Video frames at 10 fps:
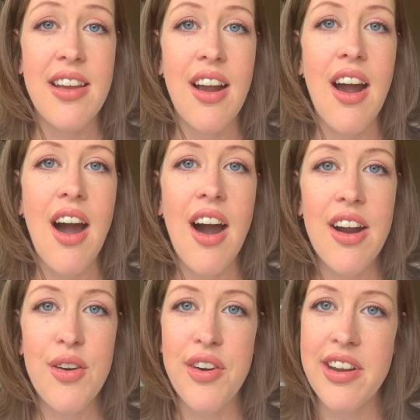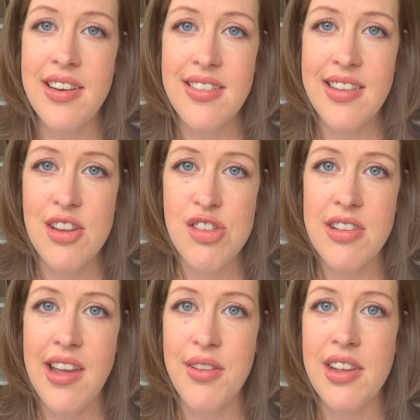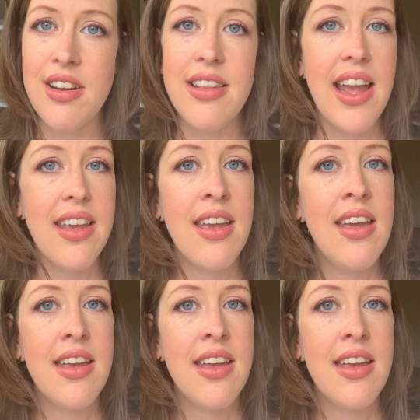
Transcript: There are organizations out there like